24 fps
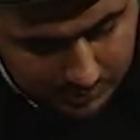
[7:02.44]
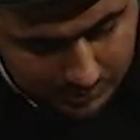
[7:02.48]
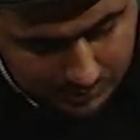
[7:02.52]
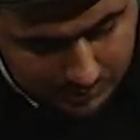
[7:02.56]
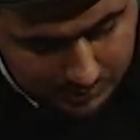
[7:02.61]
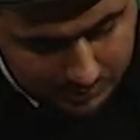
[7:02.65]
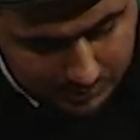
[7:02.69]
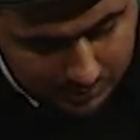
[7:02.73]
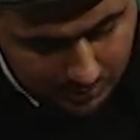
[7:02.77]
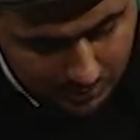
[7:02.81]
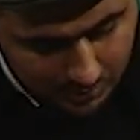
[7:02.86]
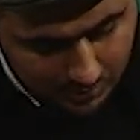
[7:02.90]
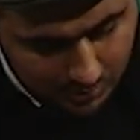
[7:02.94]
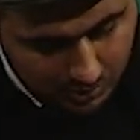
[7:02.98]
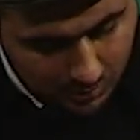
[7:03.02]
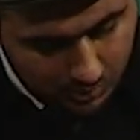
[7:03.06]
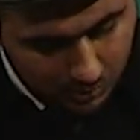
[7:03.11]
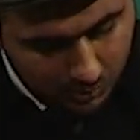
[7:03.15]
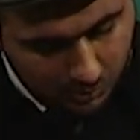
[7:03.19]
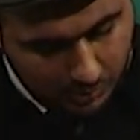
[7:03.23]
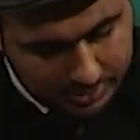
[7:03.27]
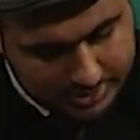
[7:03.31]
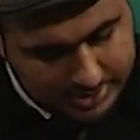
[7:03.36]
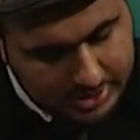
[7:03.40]
So
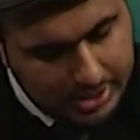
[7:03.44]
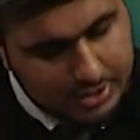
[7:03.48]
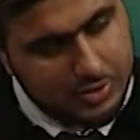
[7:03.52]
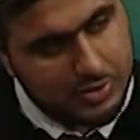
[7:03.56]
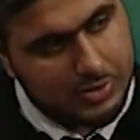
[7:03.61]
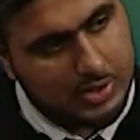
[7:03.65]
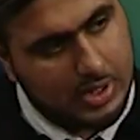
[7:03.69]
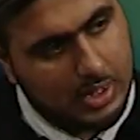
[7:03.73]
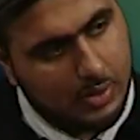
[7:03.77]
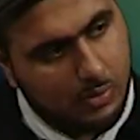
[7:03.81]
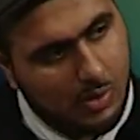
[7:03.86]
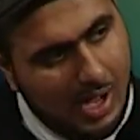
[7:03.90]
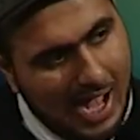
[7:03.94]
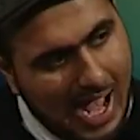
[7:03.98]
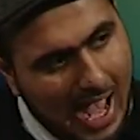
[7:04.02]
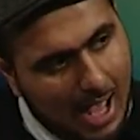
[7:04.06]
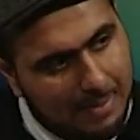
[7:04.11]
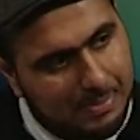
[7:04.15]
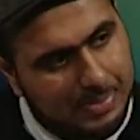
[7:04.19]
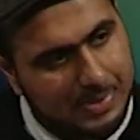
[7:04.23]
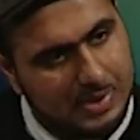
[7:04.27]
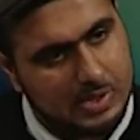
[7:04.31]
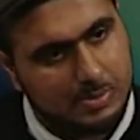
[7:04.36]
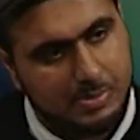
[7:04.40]
what's interesting, what
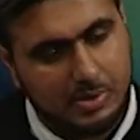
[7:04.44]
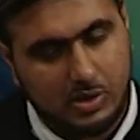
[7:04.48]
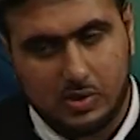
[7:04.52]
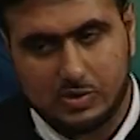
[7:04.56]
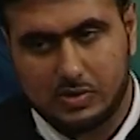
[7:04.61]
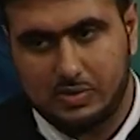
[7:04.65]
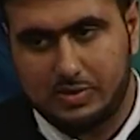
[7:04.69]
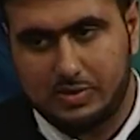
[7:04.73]
happens because of